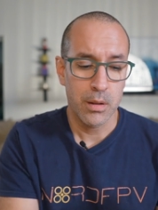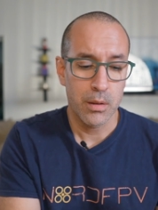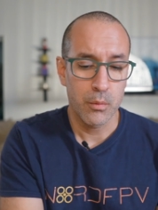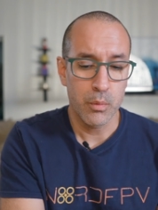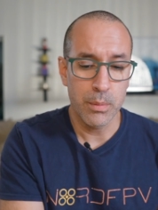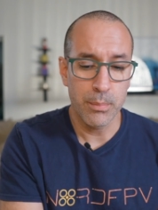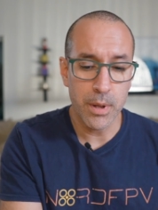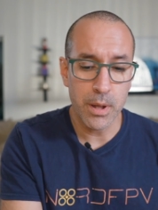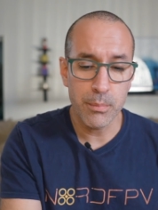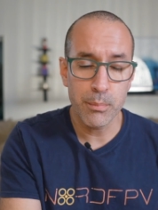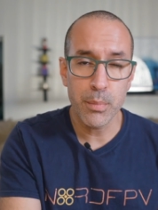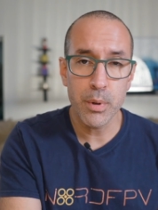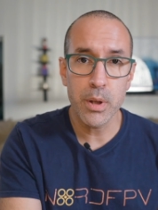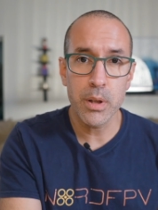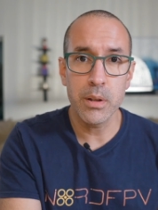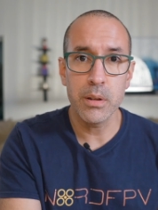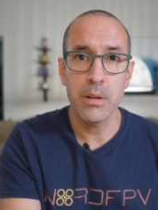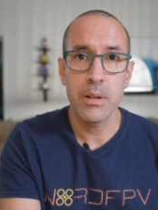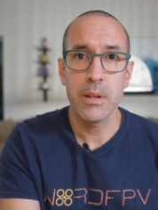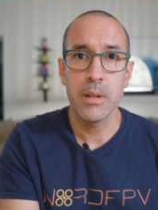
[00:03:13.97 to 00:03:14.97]

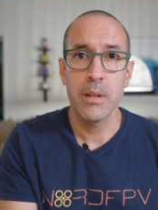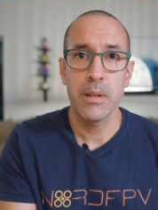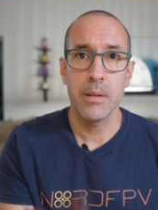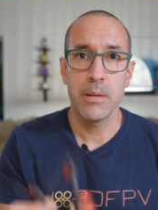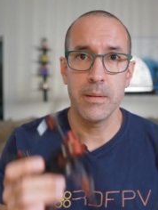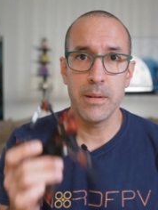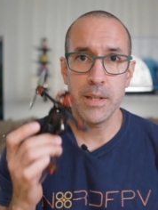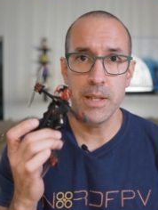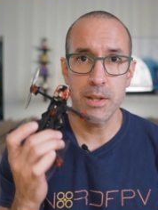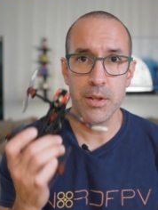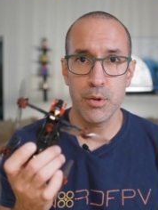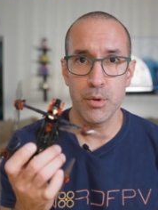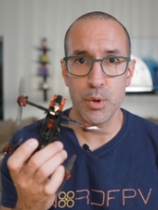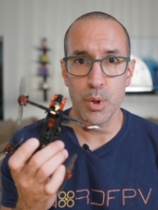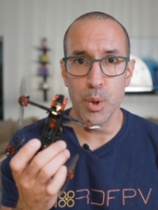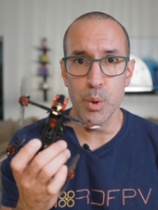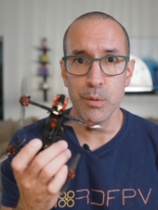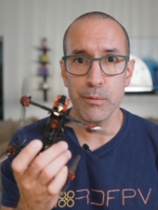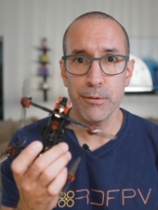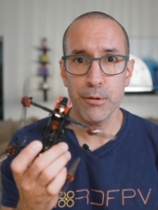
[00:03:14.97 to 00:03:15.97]
Remember, this
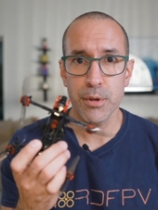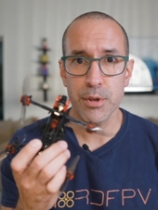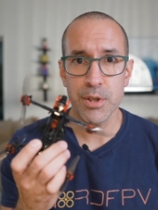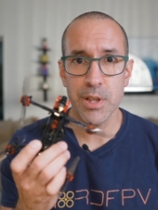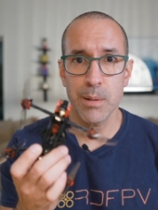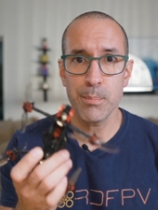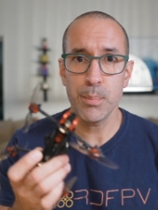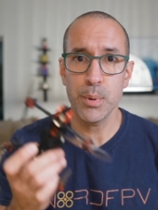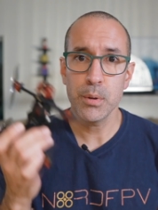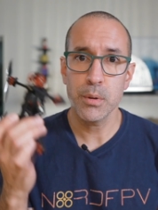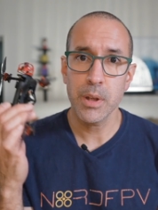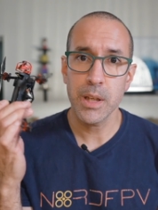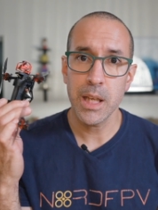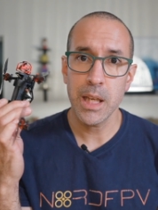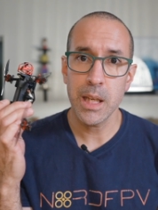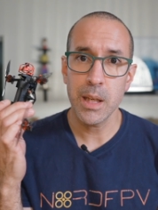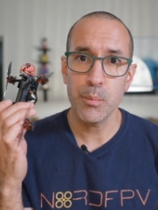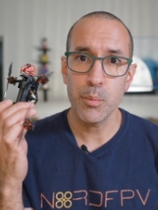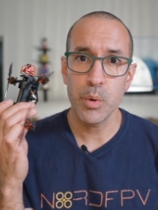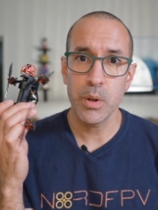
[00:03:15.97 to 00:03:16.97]
drone, for example,
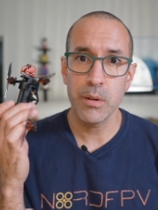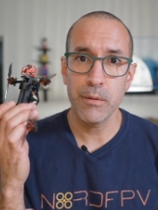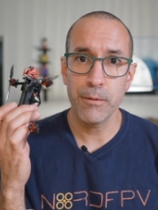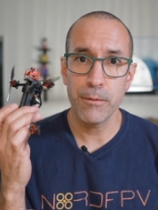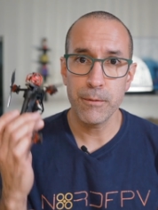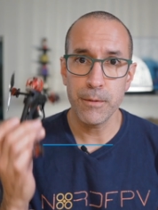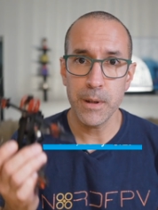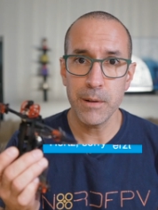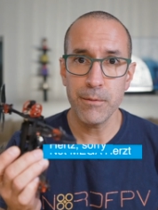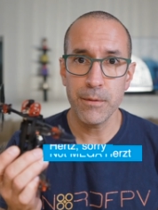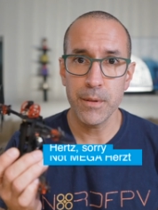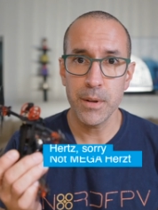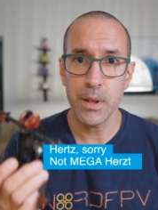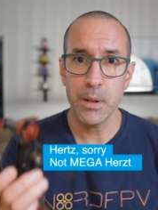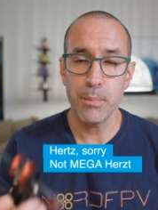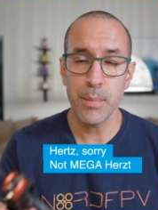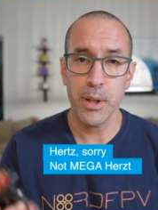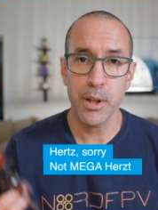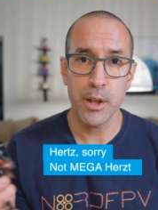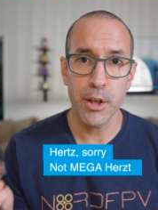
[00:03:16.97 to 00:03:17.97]
came with
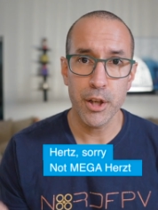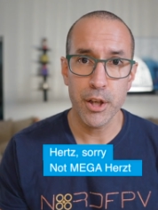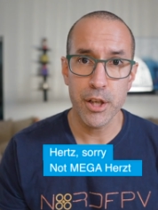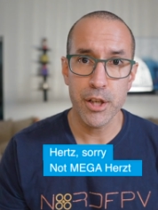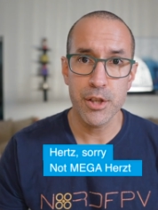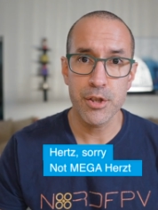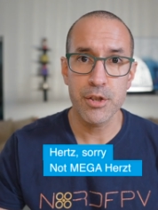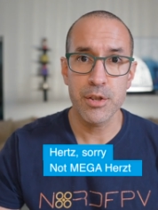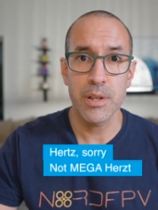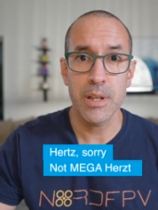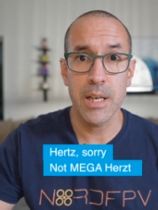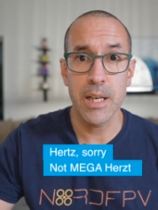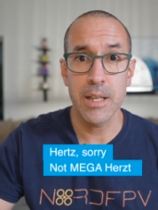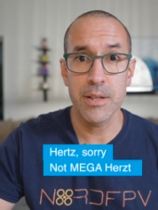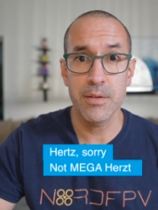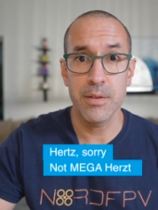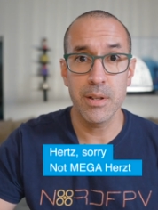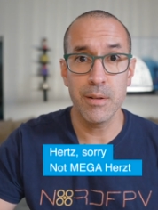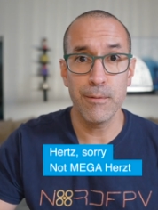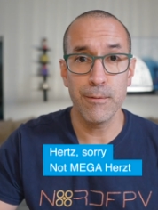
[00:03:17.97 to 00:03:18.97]
fifty megahertz
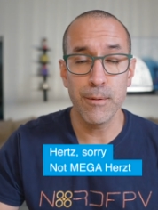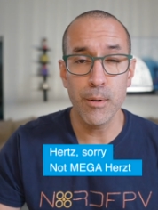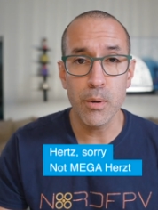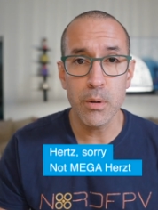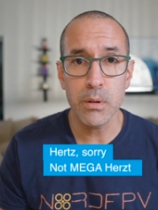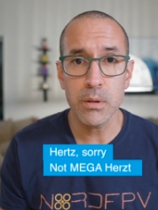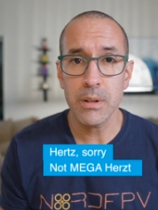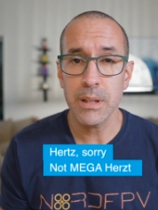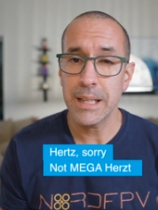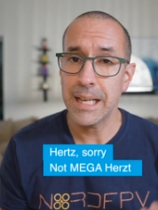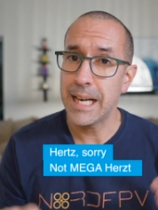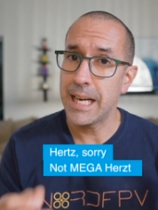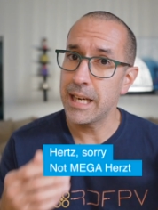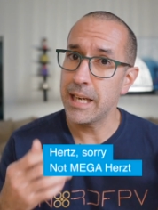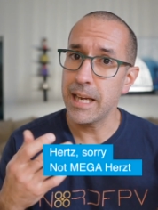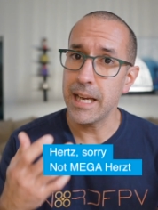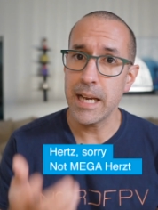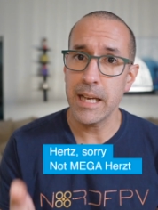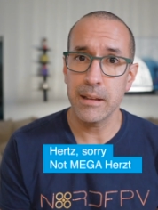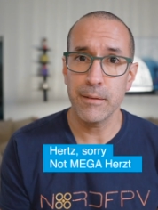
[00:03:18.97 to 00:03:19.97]
as default. I
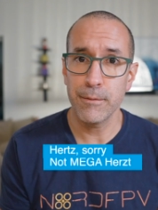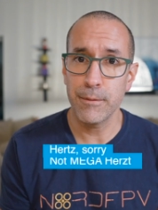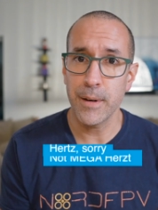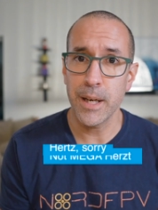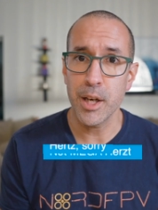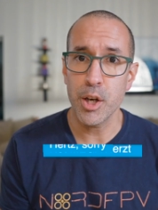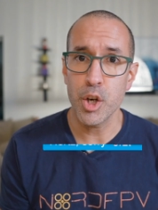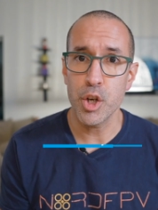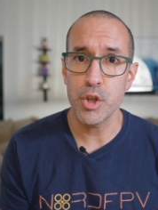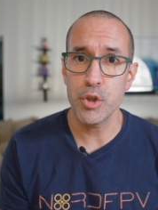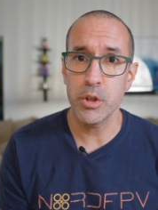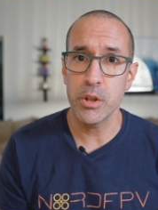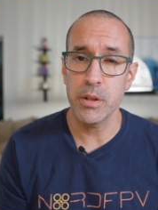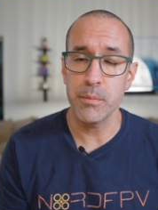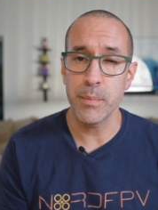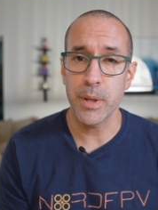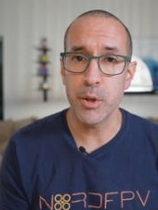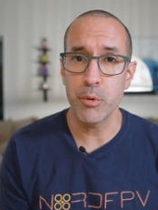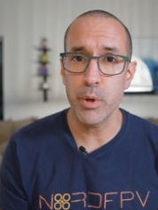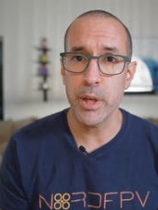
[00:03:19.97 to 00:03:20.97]
had five hundred
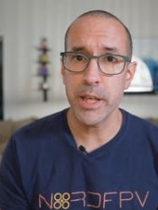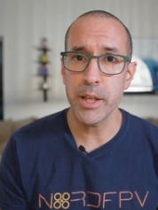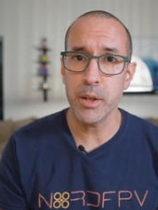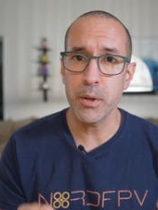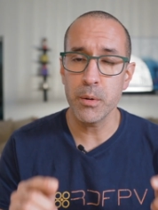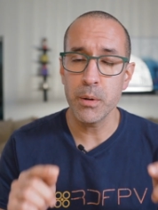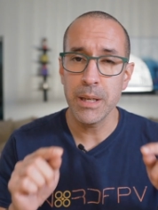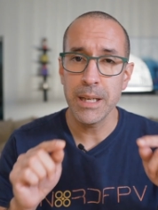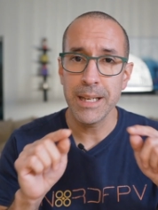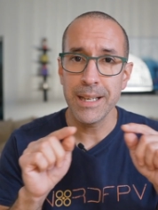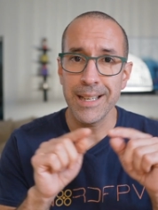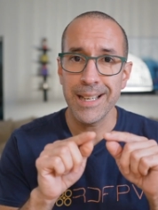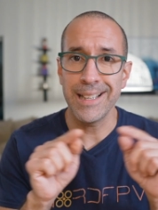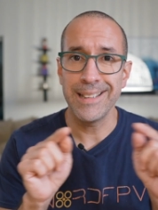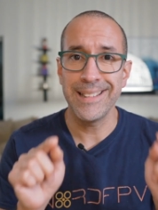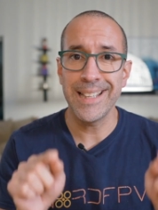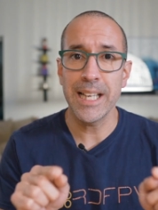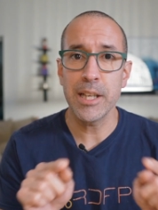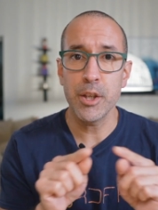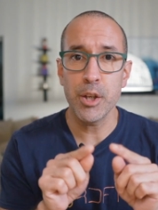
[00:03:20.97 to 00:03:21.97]
in my radio,
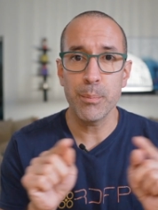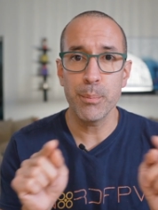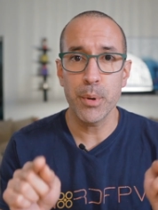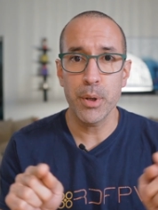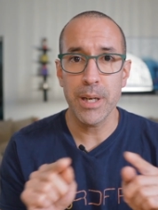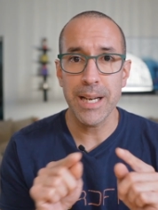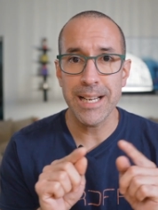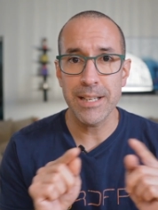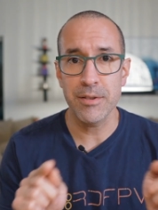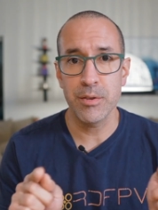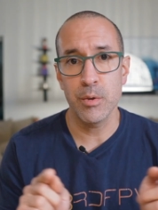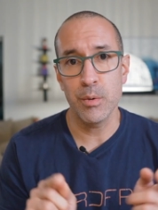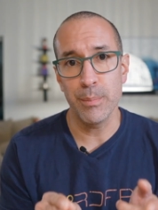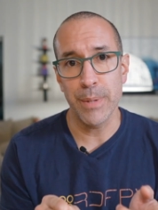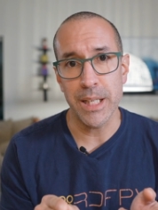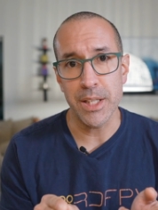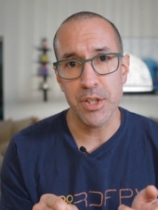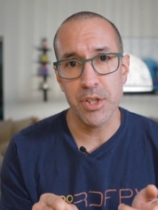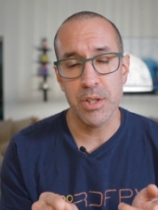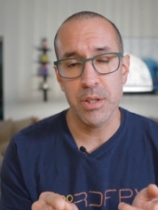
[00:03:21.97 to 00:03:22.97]
and that number has to
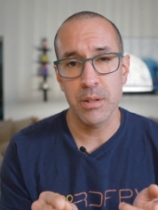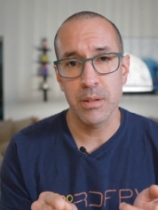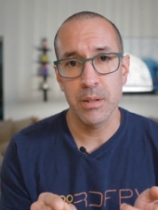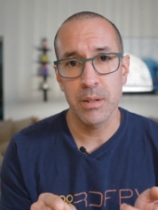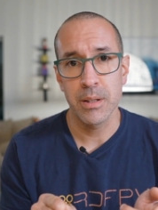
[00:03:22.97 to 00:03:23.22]
match.